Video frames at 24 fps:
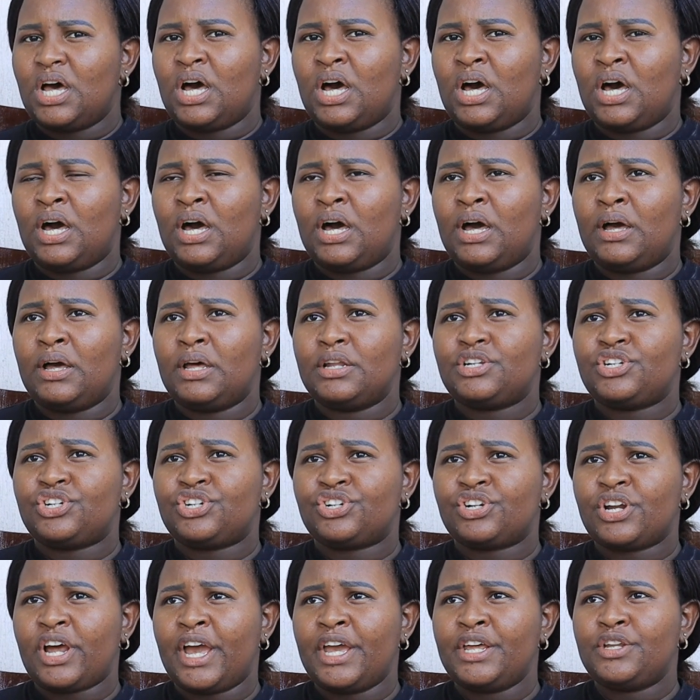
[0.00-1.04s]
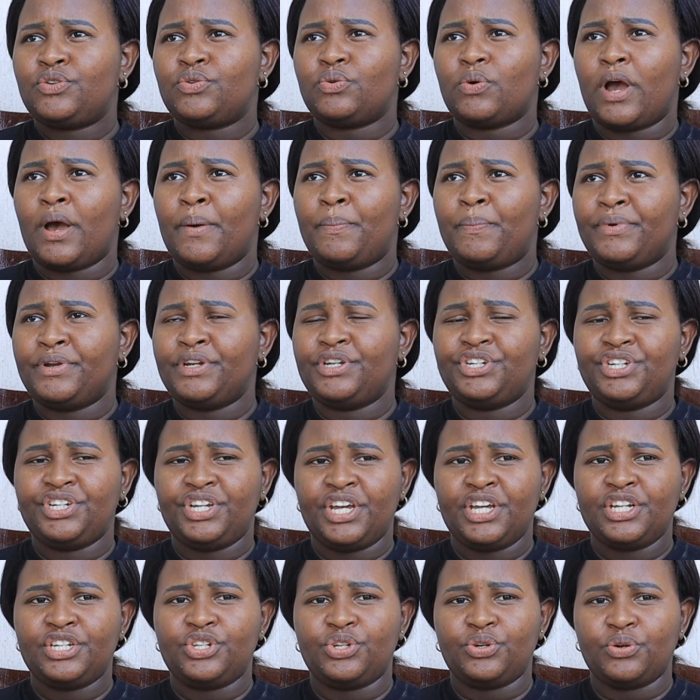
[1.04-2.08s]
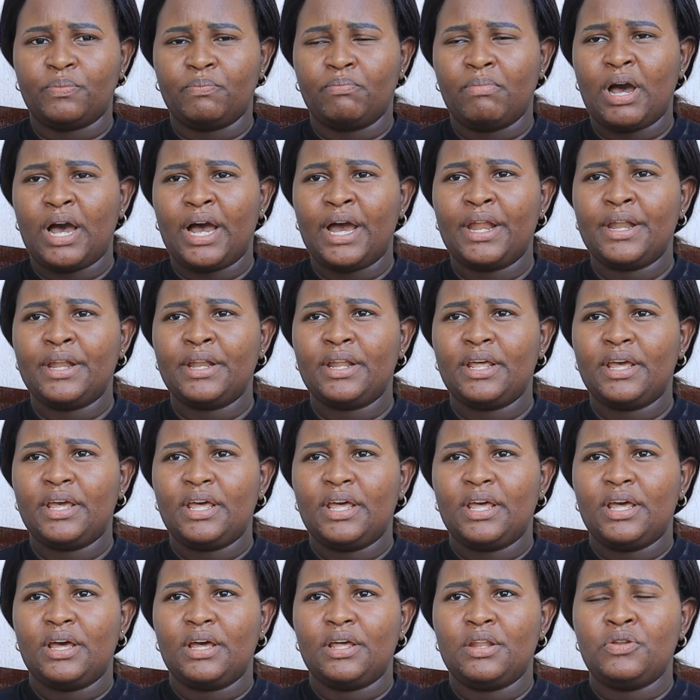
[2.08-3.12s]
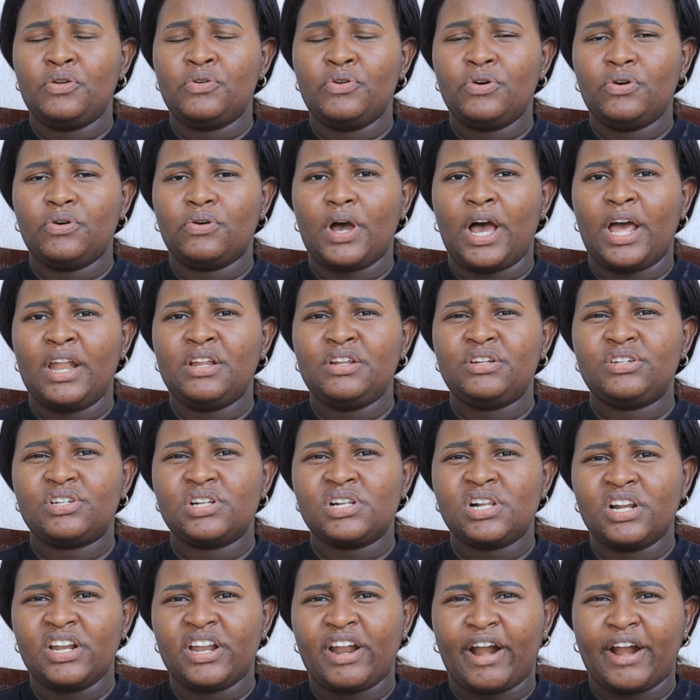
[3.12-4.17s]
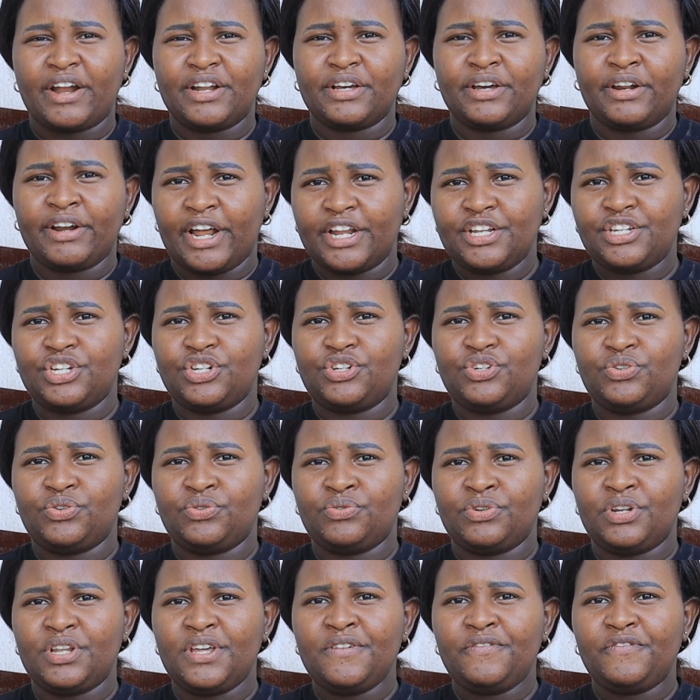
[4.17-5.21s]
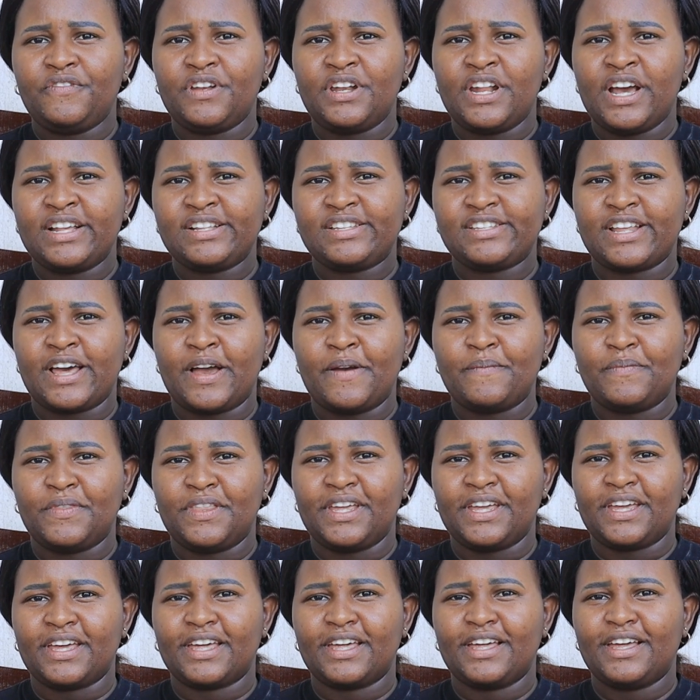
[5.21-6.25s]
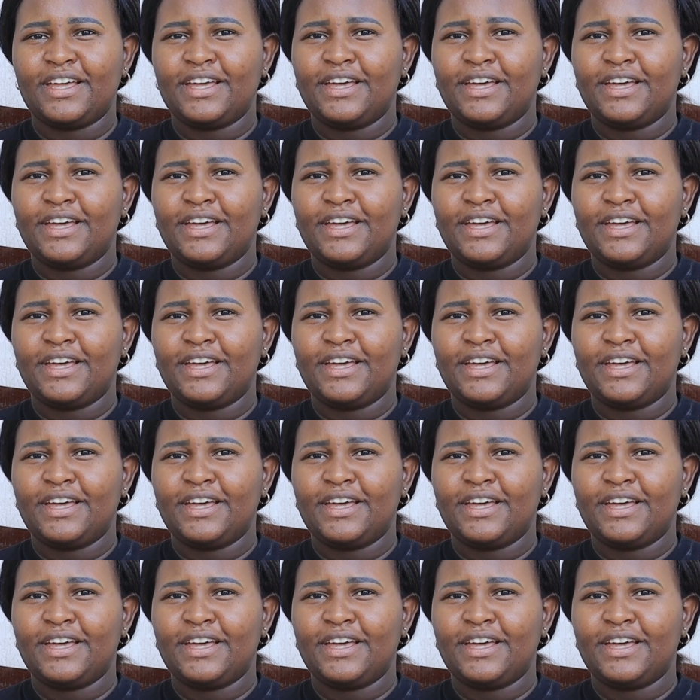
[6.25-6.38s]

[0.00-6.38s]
Try to appreciate your man, you know, a little gratitude. If he does something,